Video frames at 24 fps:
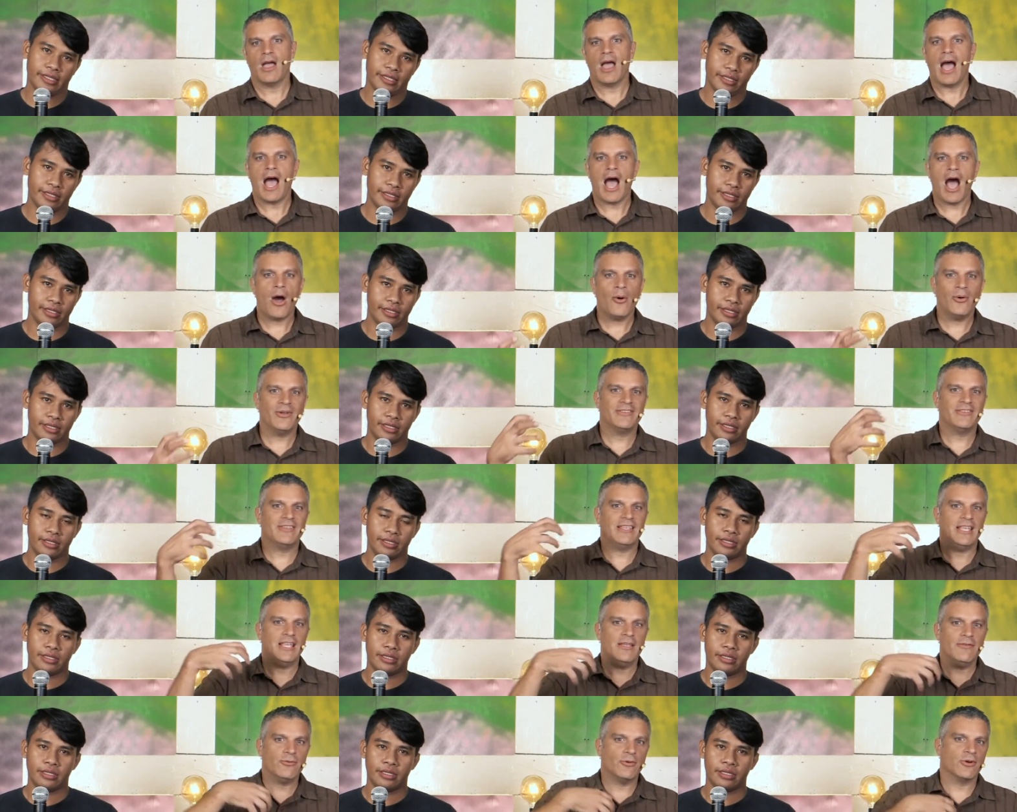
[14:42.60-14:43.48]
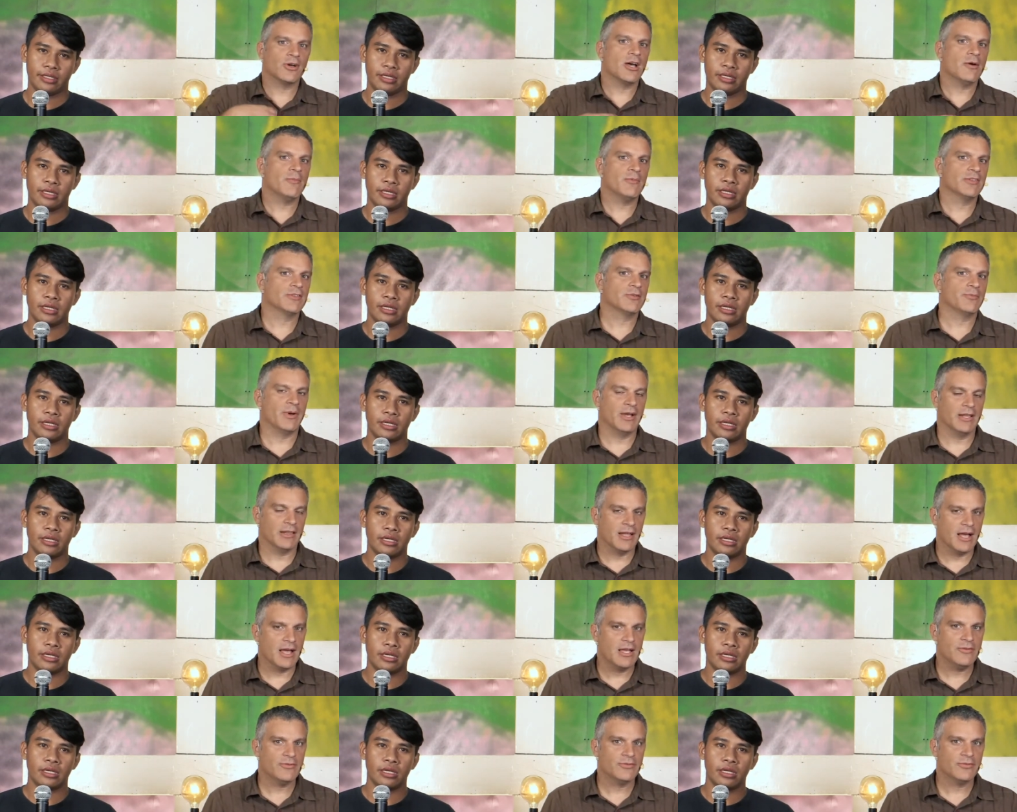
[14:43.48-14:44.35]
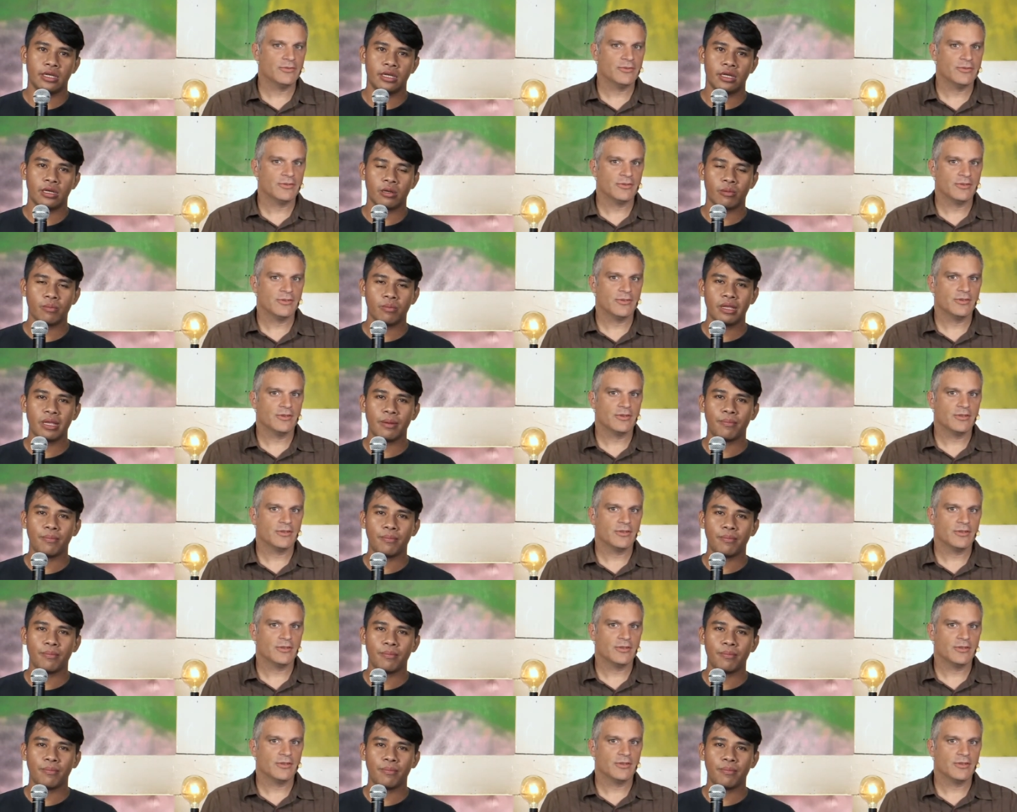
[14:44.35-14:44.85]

Speaker 1: How has evil come into my life? And